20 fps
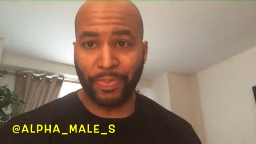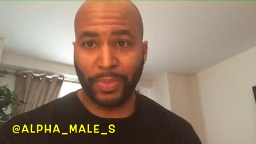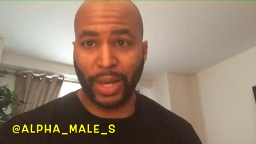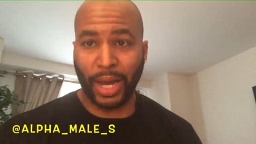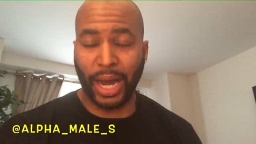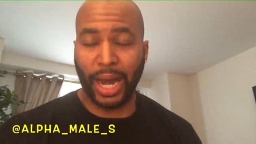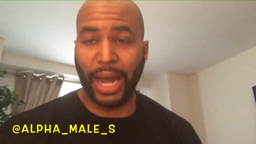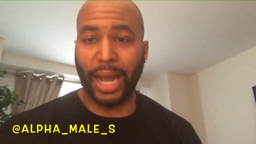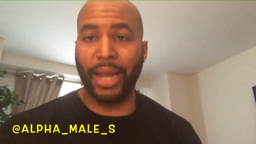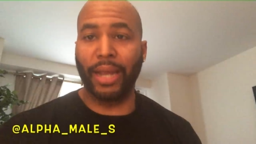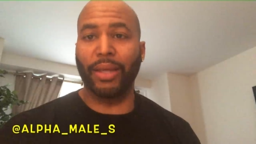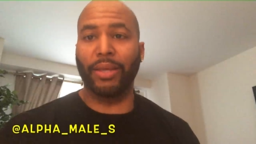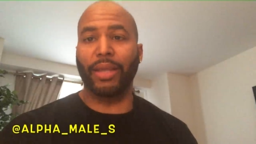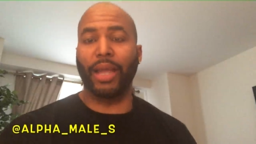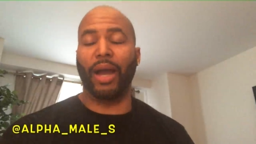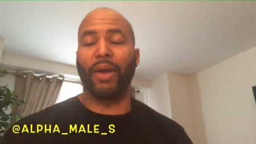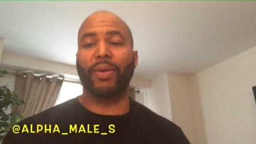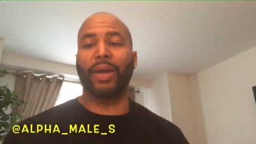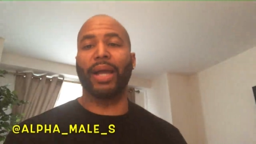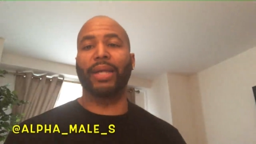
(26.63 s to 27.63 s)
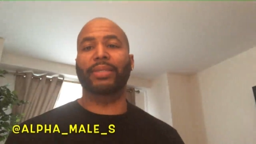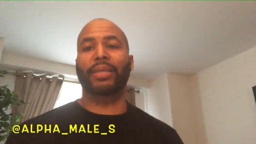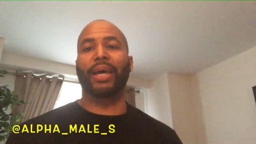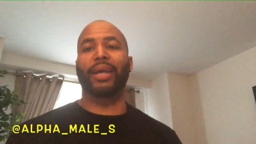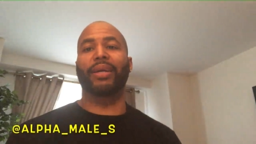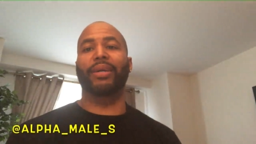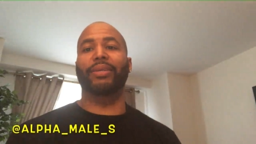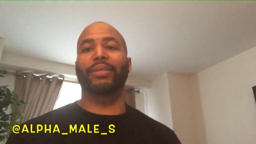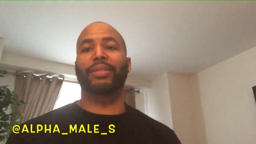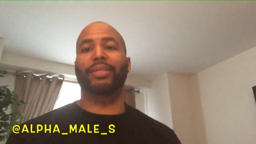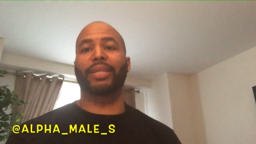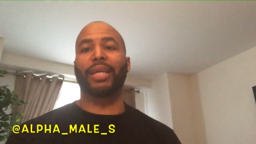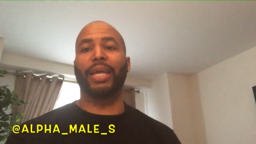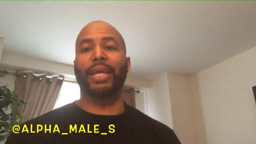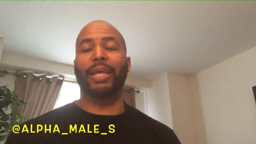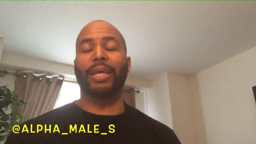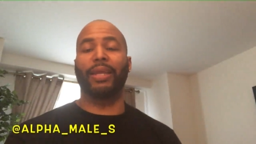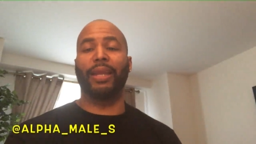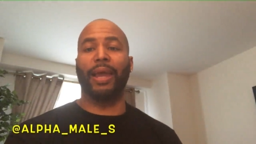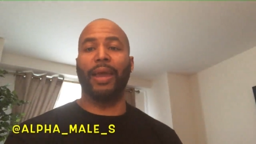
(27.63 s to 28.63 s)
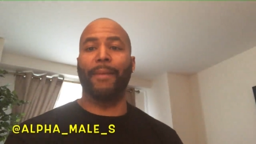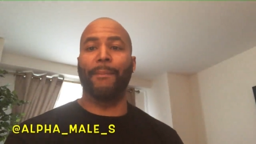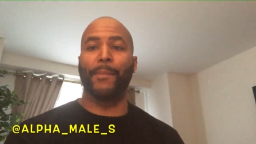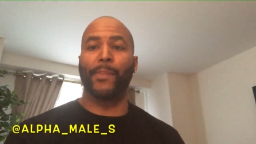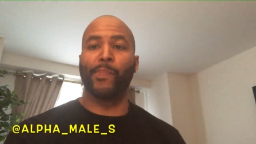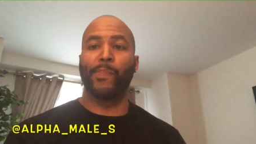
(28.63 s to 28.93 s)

All right, y'all guys got to understand that